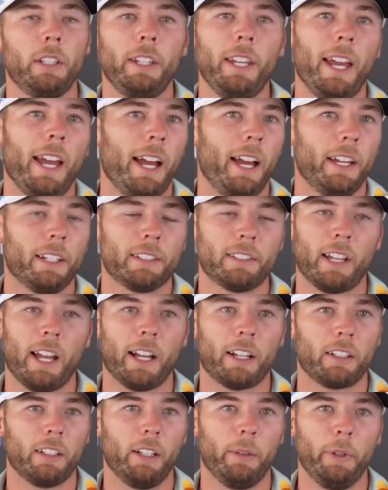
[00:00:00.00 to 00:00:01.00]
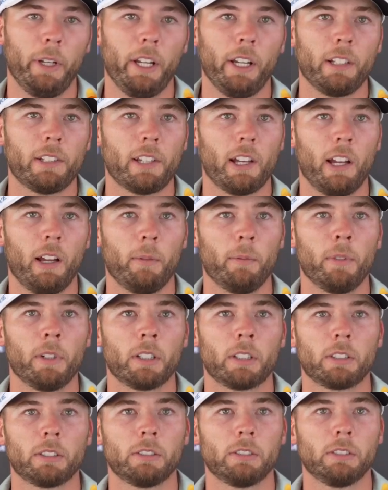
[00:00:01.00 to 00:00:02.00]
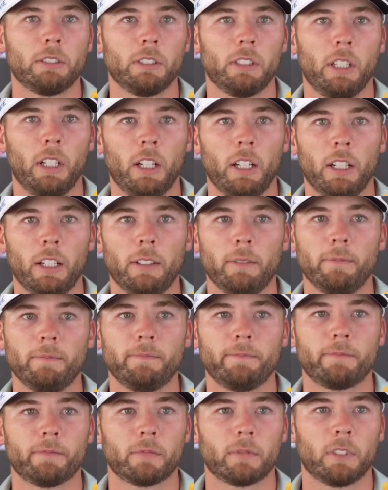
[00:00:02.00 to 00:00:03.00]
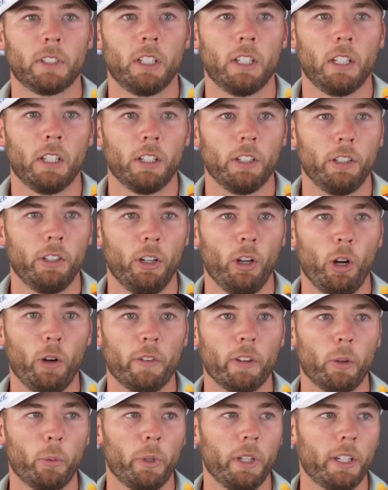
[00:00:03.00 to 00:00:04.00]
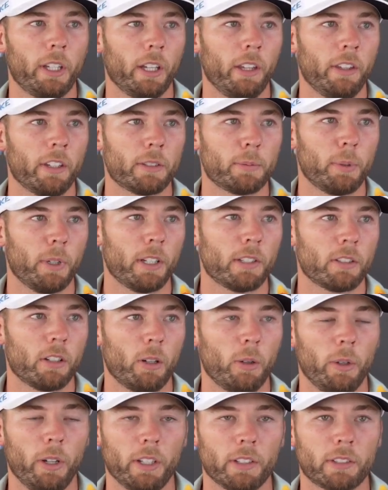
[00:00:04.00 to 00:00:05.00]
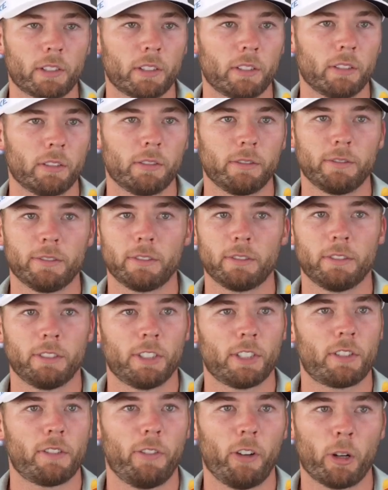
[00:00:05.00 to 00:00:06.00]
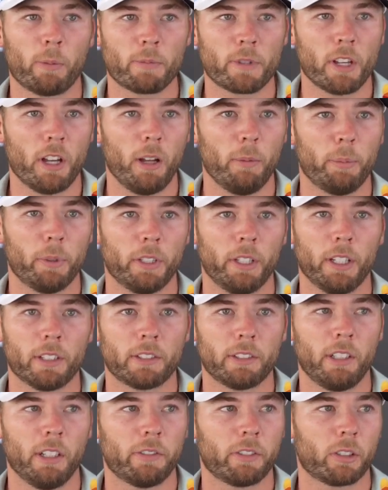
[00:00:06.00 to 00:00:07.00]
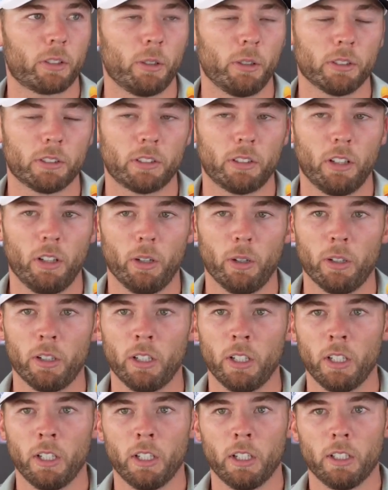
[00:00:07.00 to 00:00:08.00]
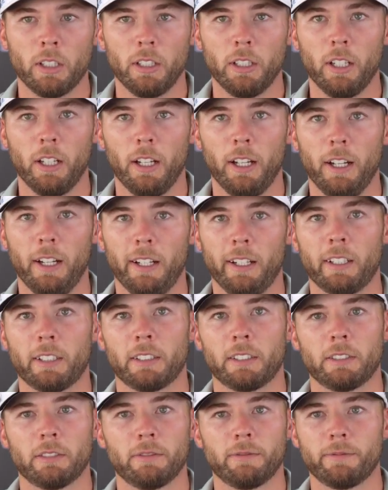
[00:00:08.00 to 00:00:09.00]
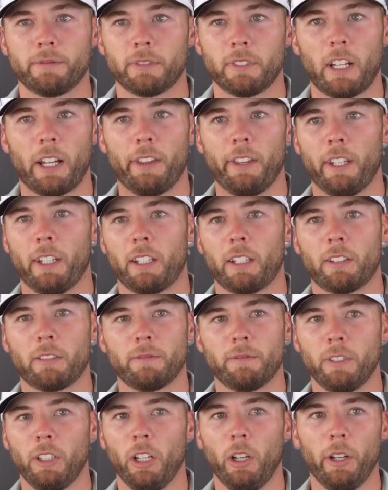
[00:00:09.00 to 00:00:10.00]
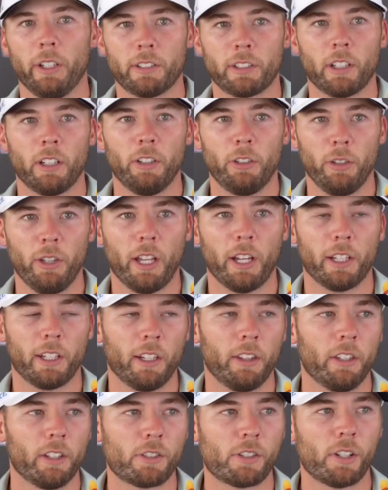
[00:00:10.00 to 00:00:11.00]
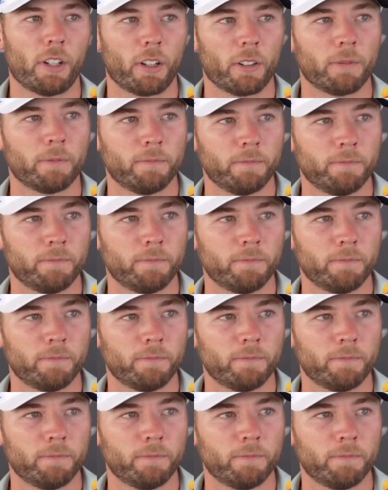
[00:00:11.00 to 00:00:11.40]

Yeah, exactly. I mean, anytime, you know, over the weekend, this place always just firms up and gets difficult. So I think, you know, it's going to do that again this year.